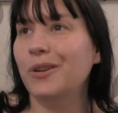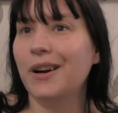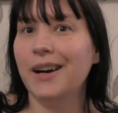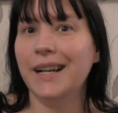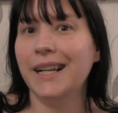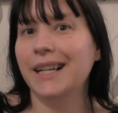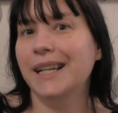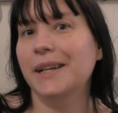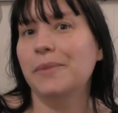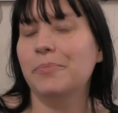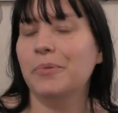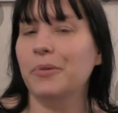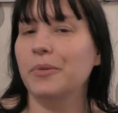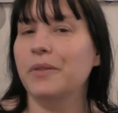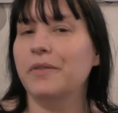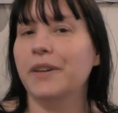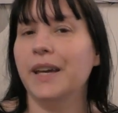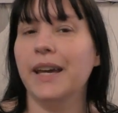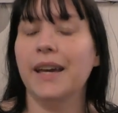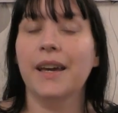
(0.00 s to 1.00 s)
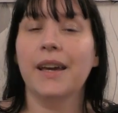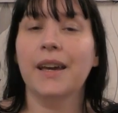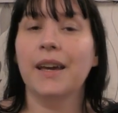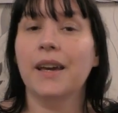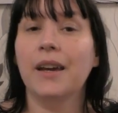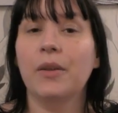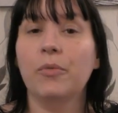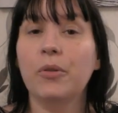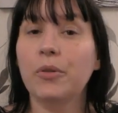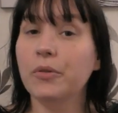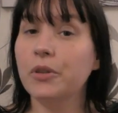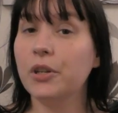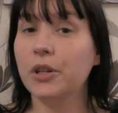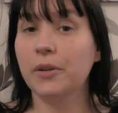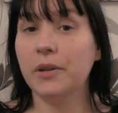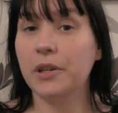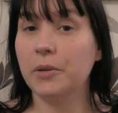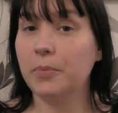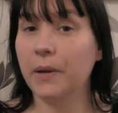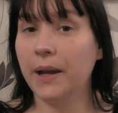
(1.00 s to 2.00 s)
kind of liberal with it, we're all
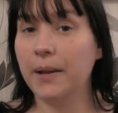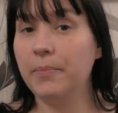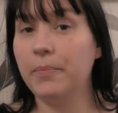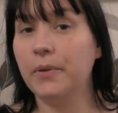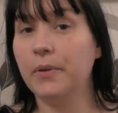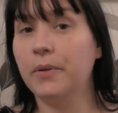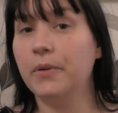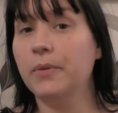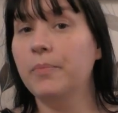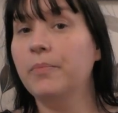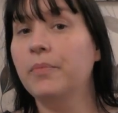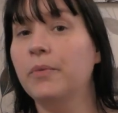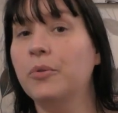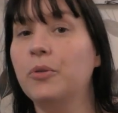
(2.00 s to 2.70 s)
Jewish people.